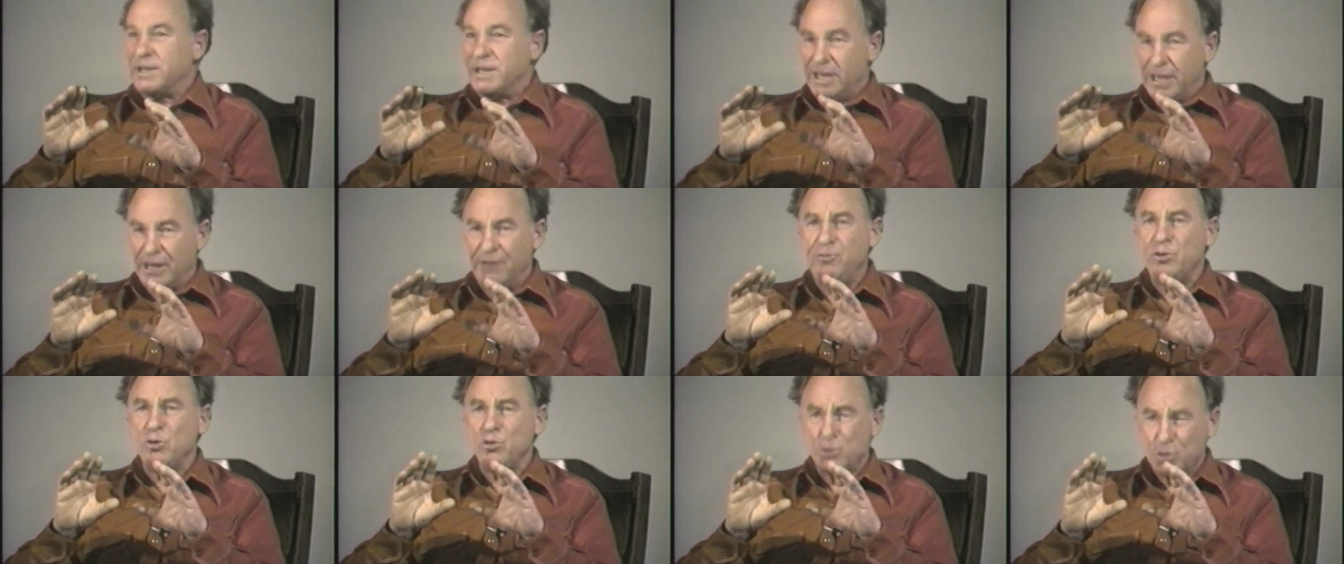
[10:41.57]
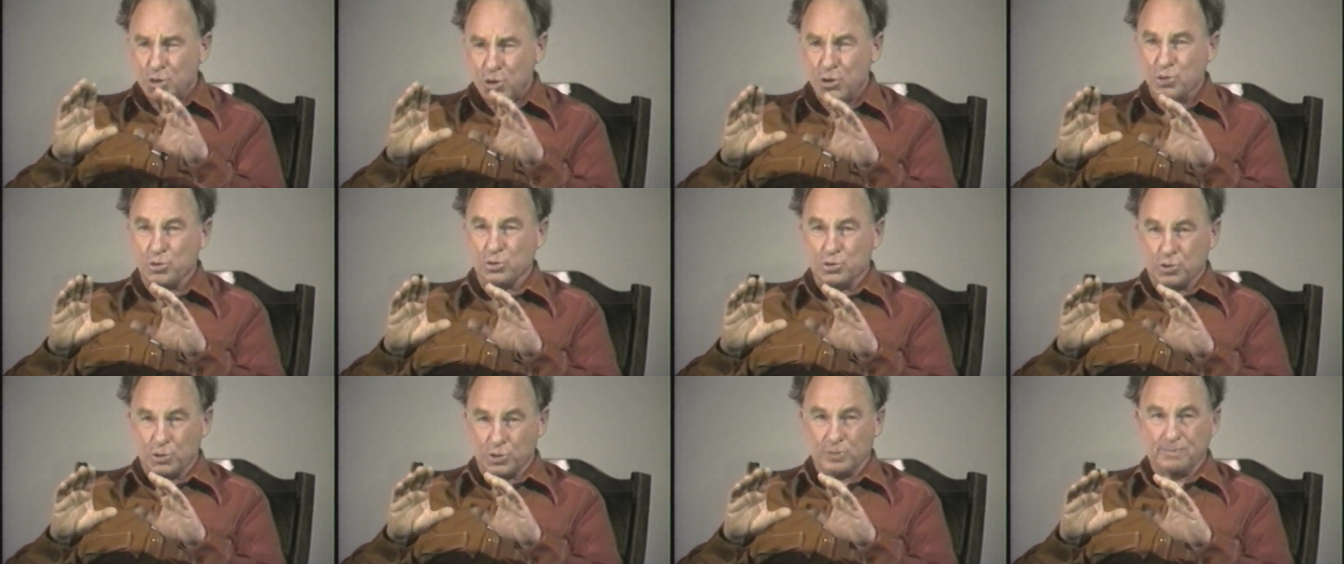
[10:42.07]
If you
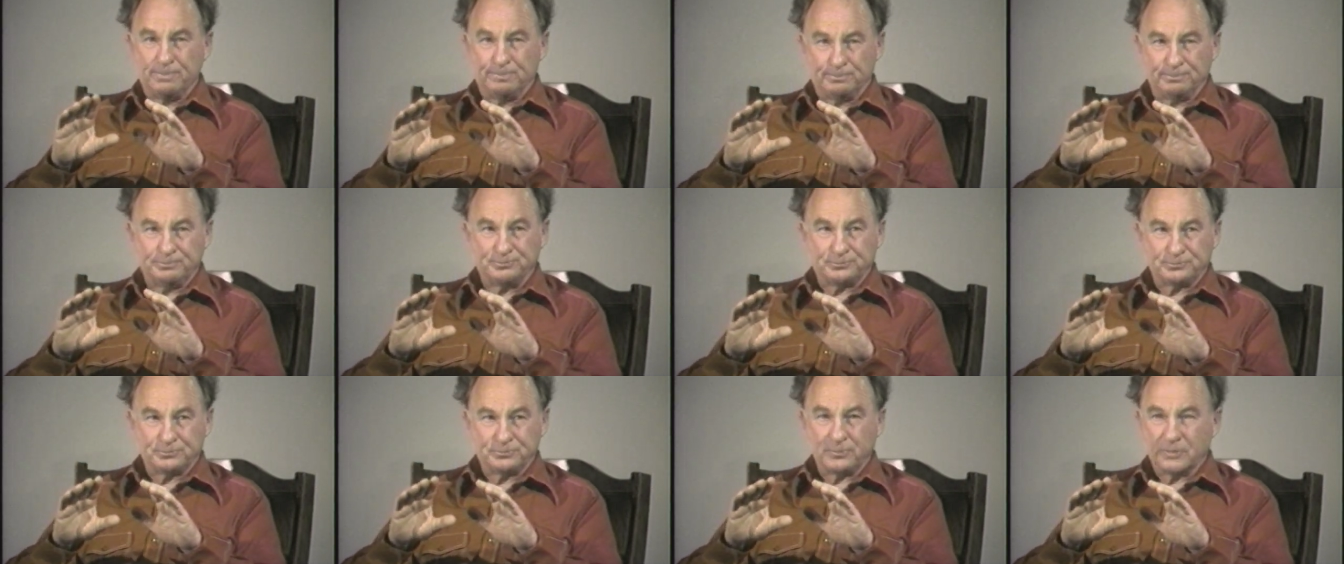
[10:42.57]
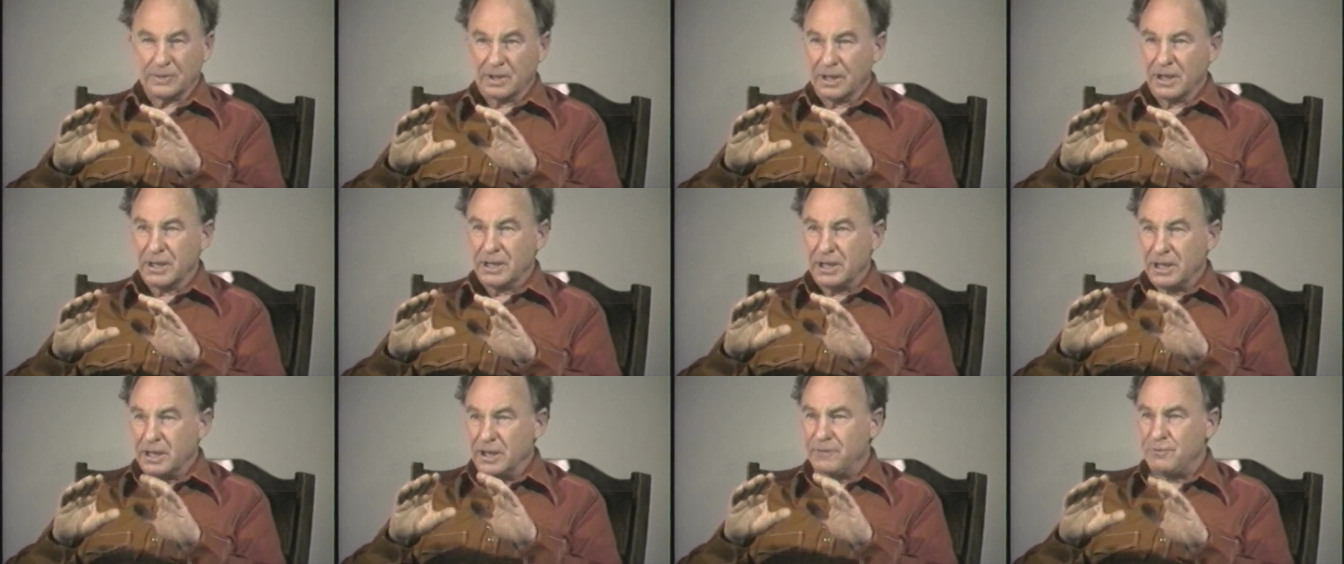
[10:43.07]
choose,
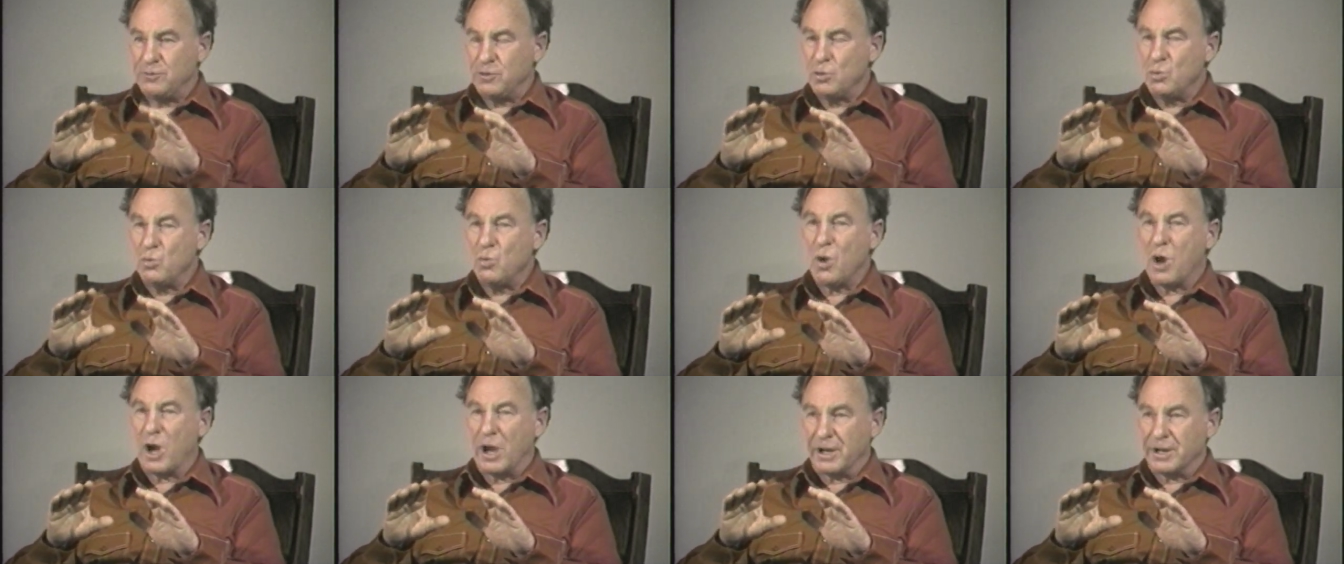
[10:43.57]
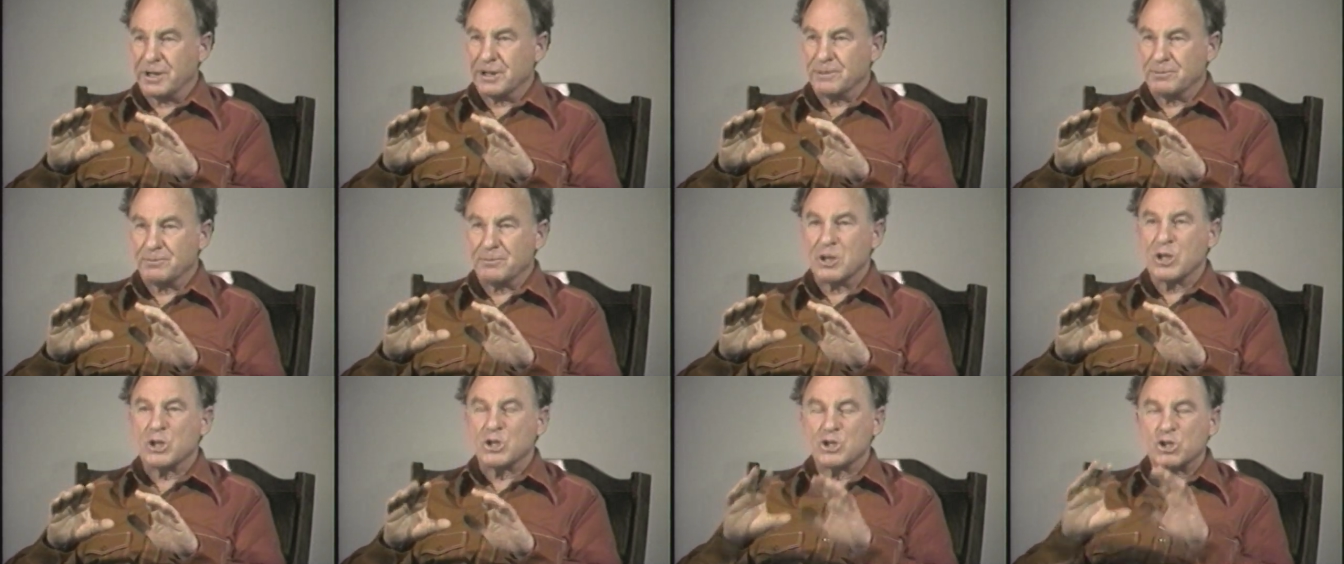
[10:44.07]
if you want,
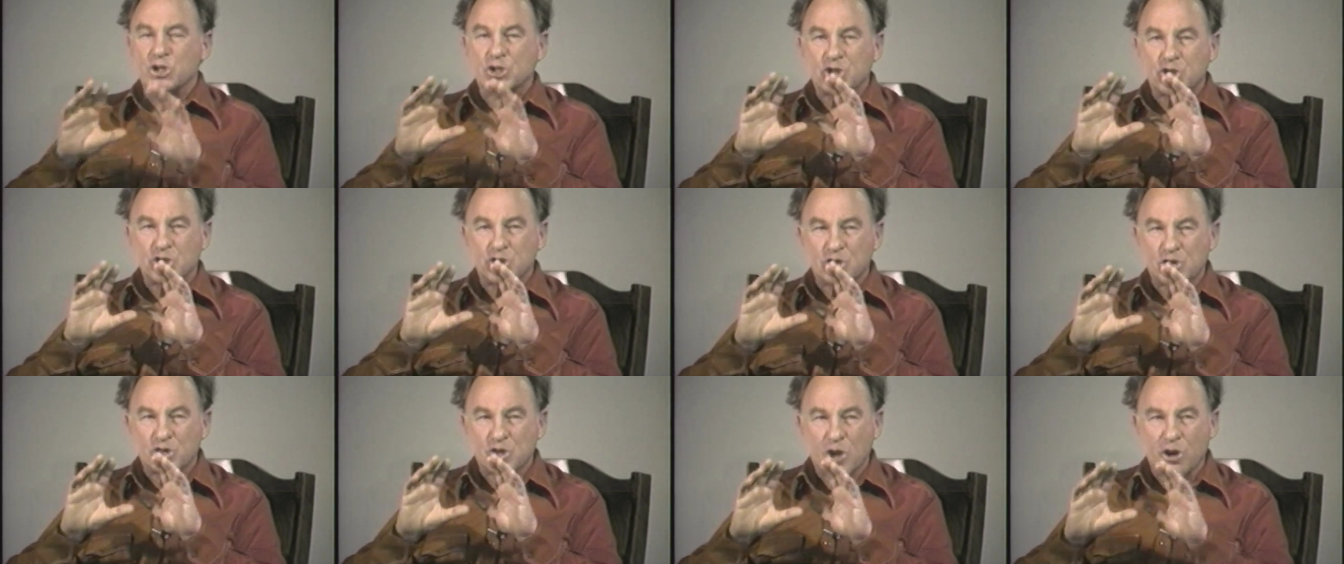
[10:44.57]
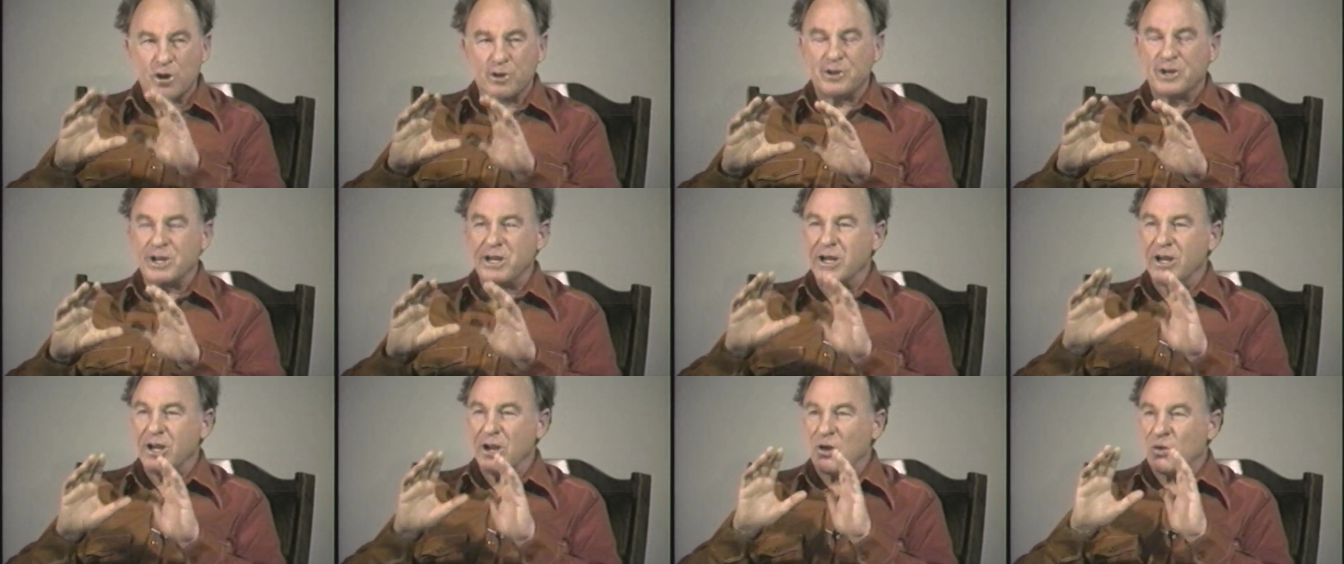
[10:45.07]

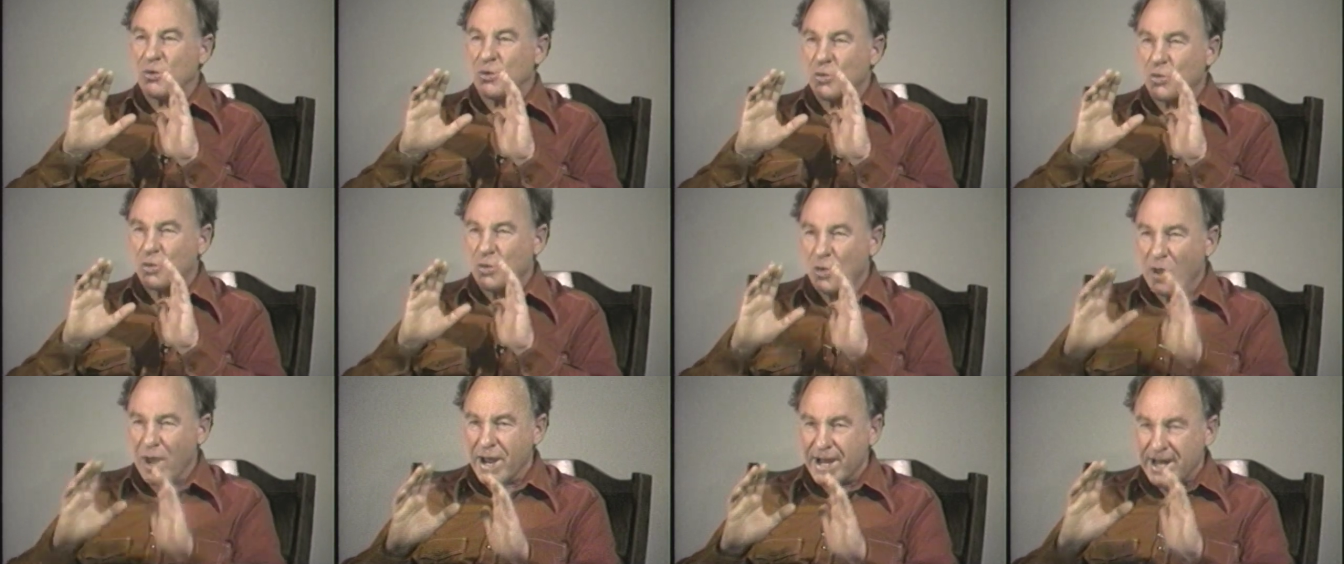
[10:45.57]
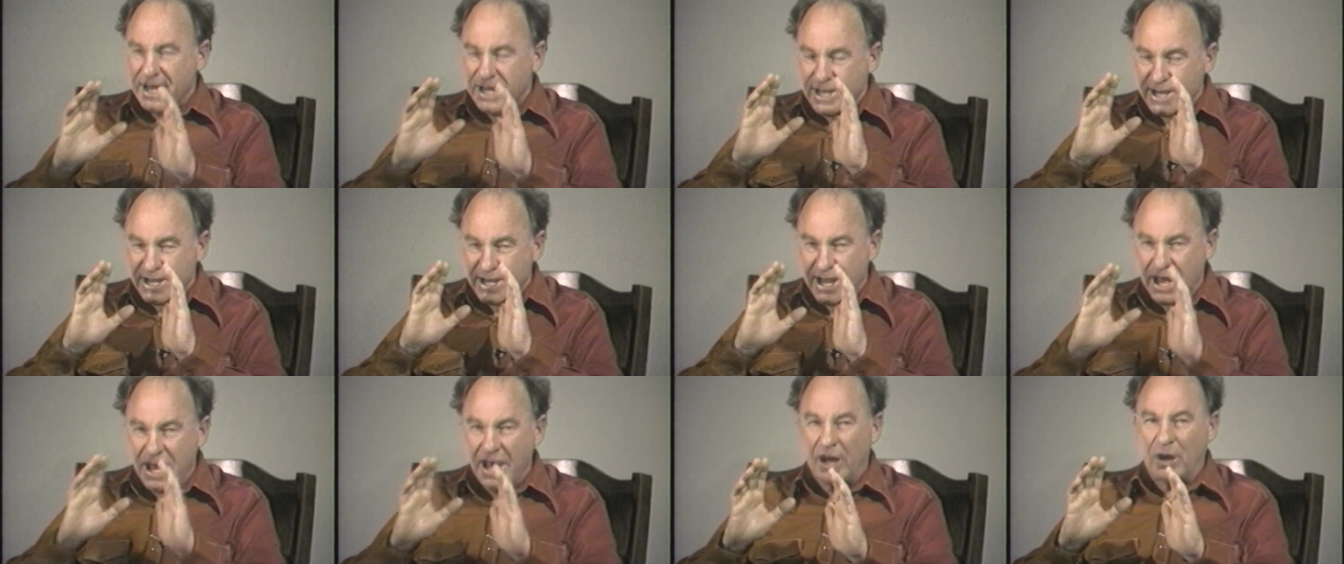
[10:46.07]
starting right
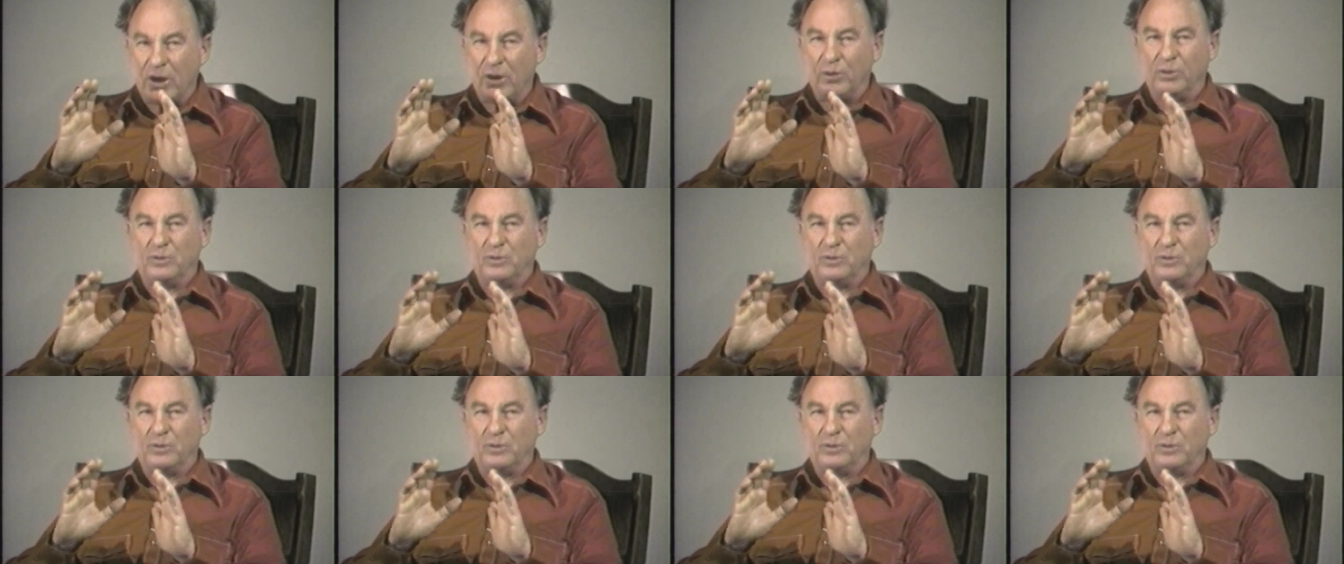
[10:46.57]
now,